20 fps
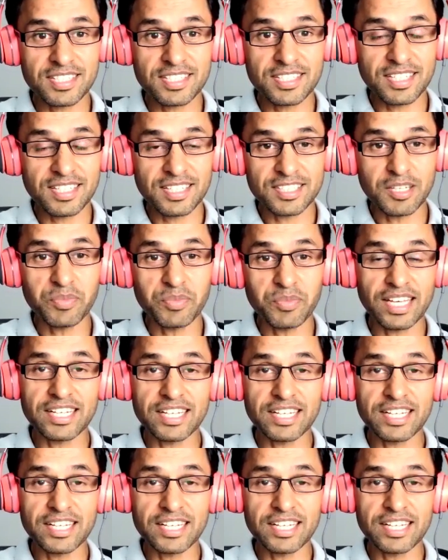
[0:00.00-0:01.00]
something that
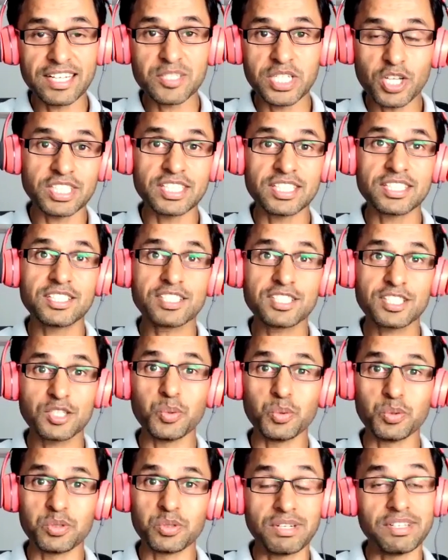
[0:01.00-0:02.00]
is being taught in
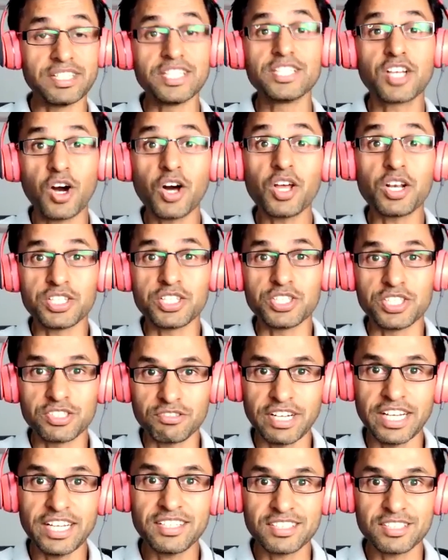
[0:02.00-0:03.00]
schools, in
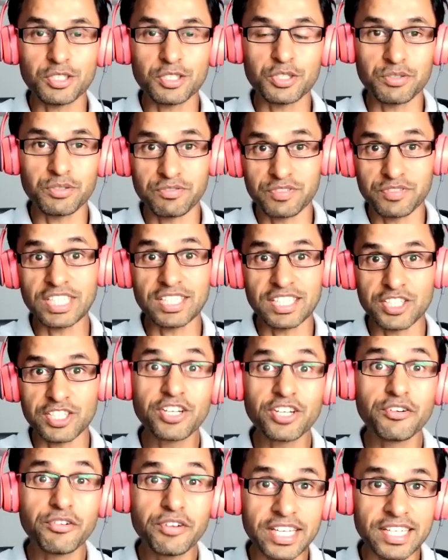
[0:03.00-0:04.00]
colleges, right? So you've
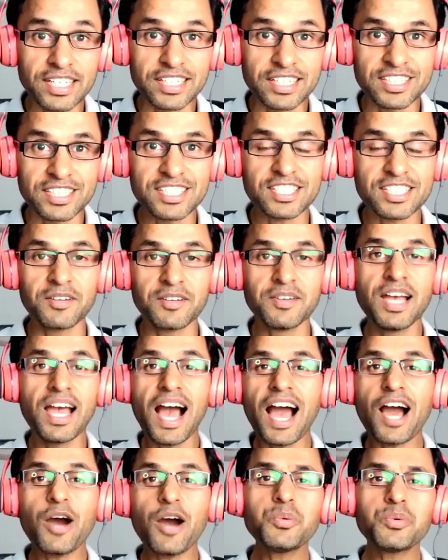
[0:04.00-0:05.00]
done a degree in it. So
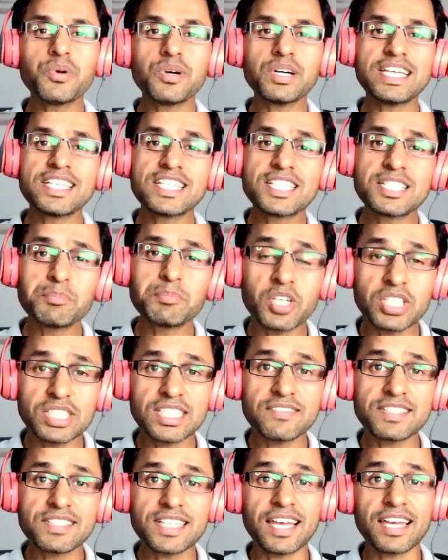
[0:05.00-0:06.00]
how is
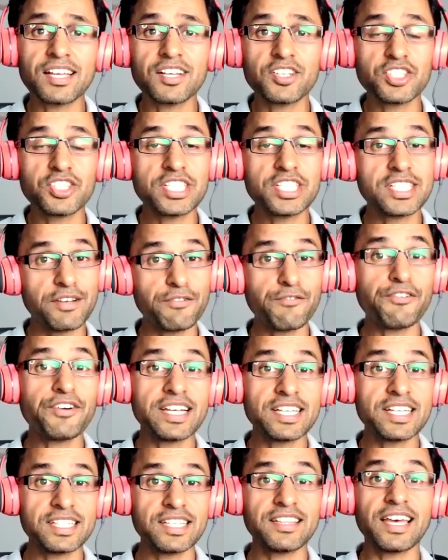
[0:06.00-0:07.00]
positive psychology
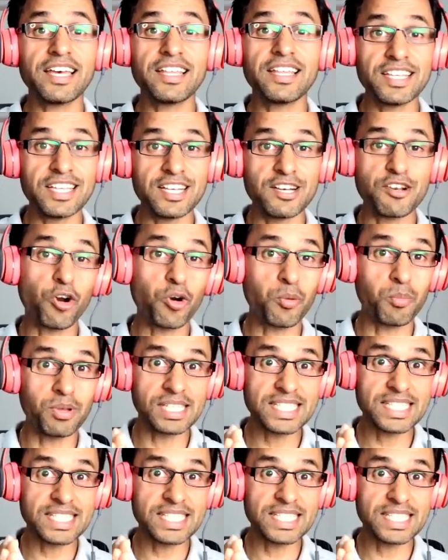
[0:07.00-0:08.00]
different than the
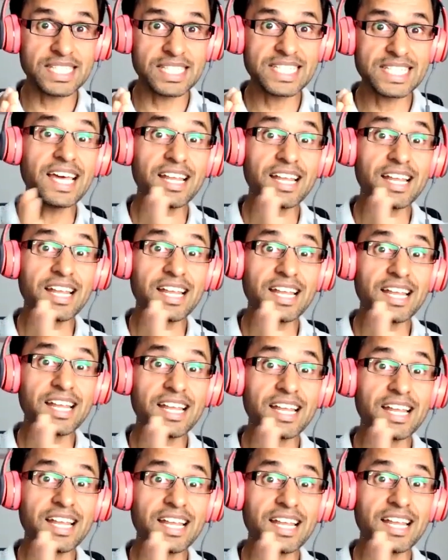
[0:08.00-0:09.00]
normal
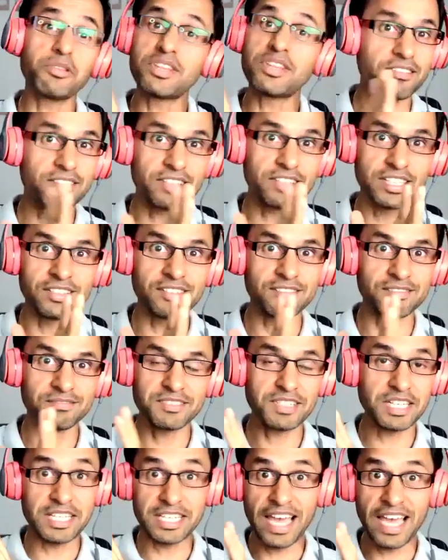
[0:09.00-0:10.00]
self-help that is out there
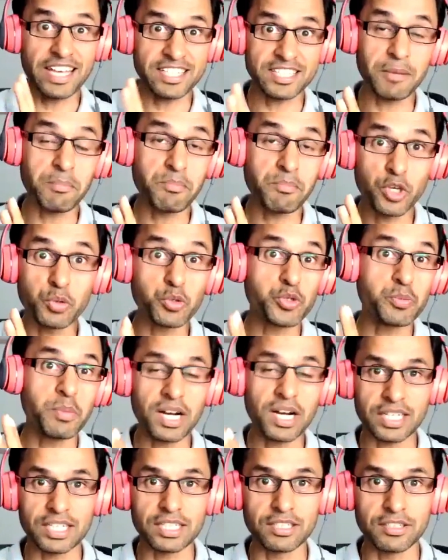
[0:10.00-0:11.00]
and it has a
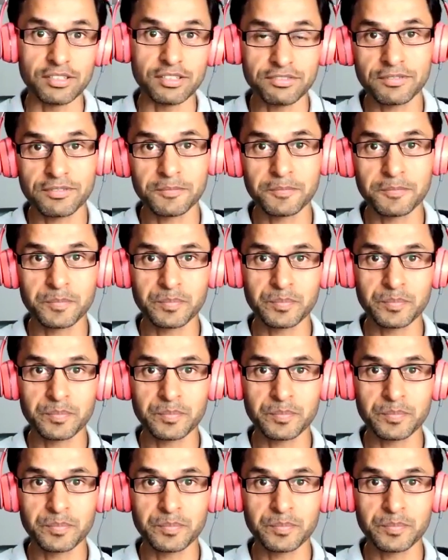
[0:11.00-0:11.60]
huge market of?